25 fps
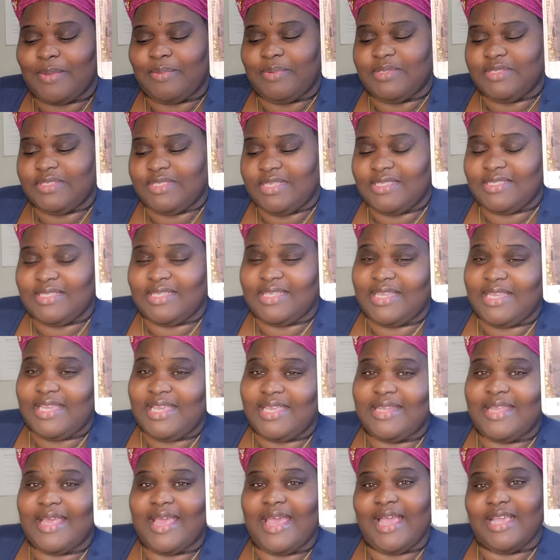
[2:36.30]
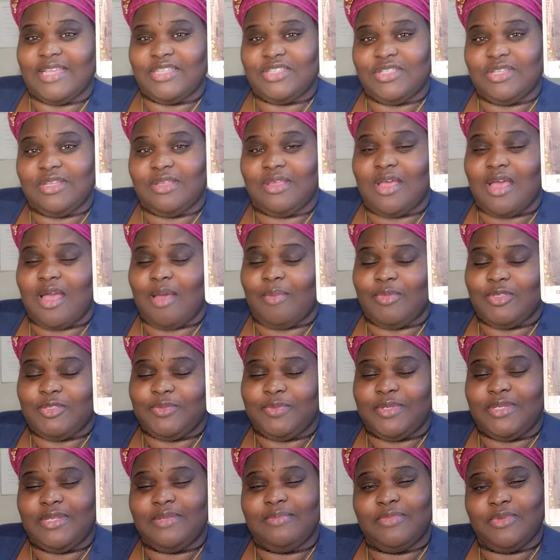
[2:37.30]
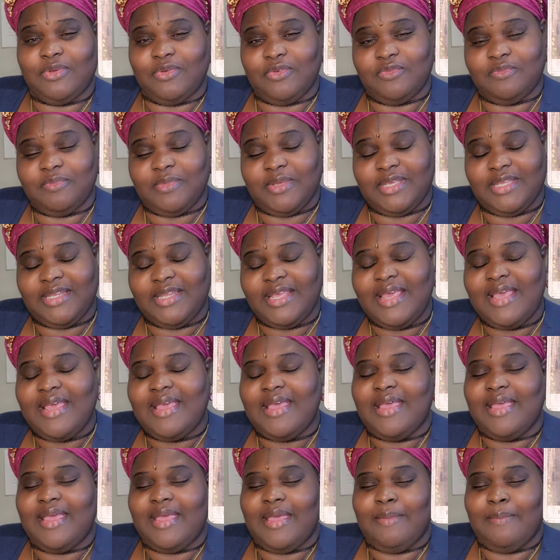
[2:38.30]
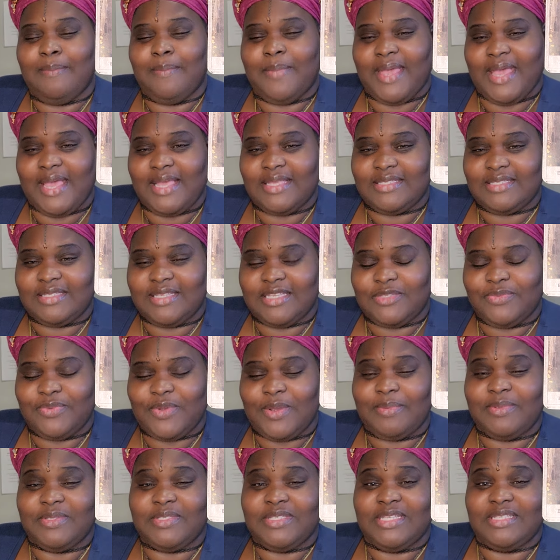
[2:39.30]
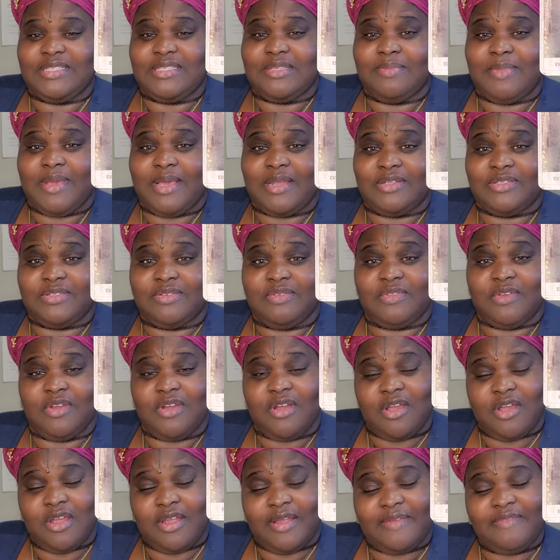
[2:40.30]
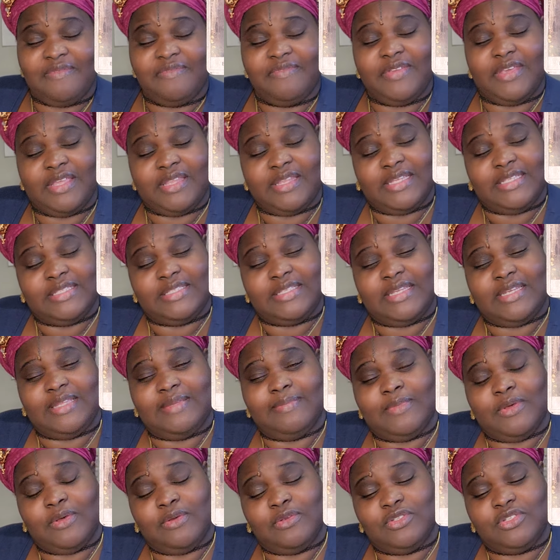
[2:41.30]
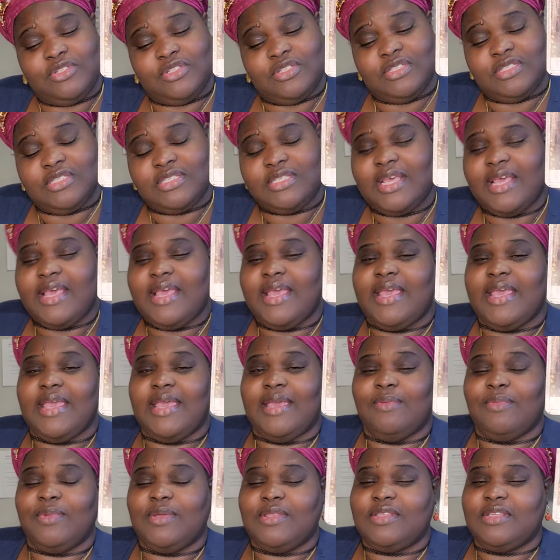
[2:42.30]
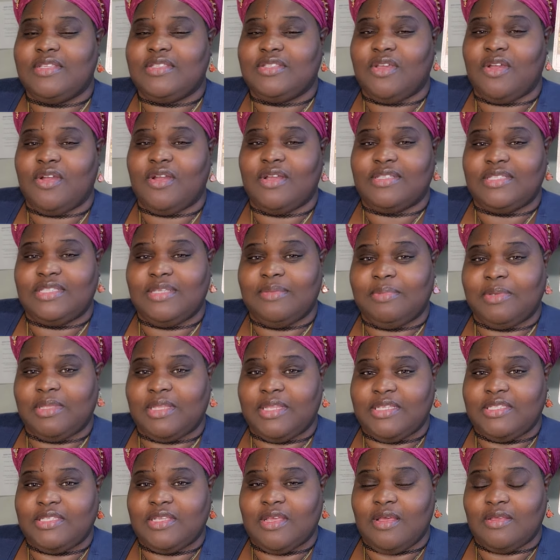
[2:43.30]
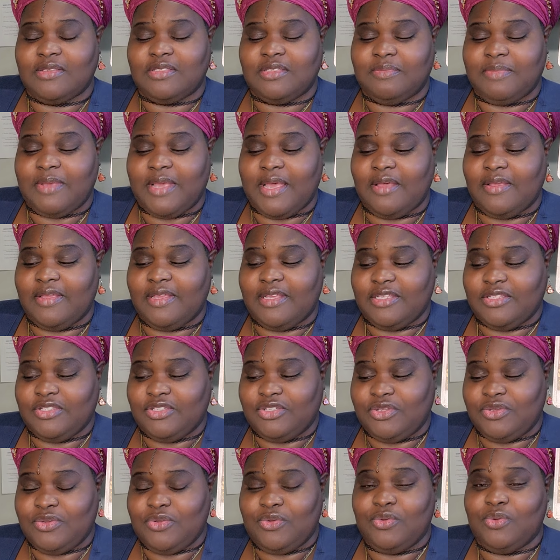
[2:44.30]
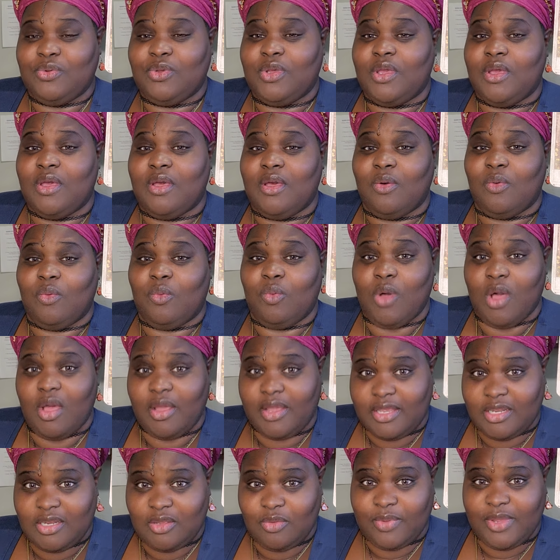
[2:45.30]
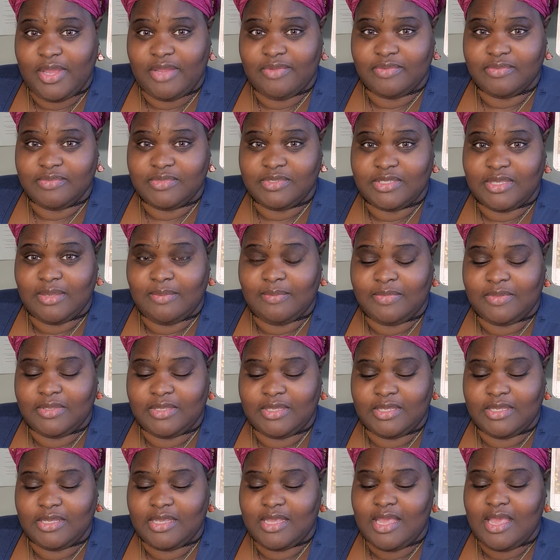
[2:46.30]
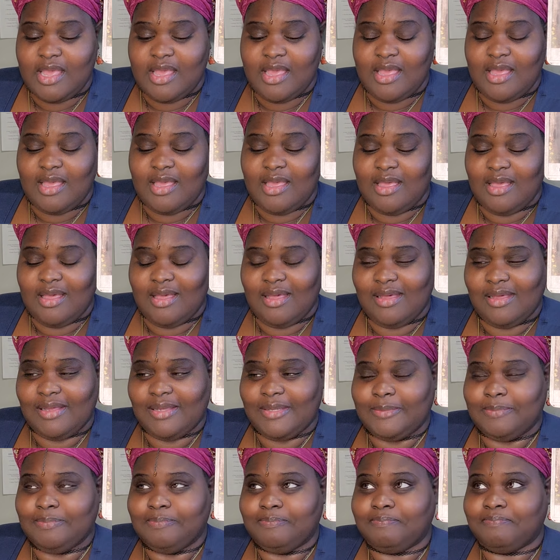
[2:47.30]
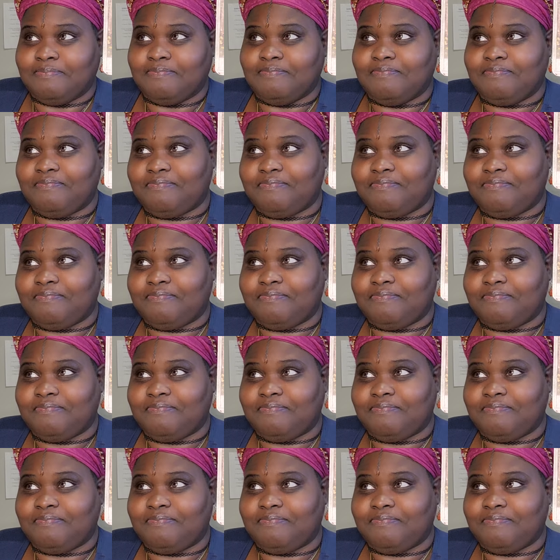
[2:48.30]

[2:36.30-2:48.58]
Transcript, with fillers: represents, again, action, accomplishment, and movement. And Baskets represents the matters of the heart, feelings, and emotions. And what this card typically talks about is you walking away from something. Um,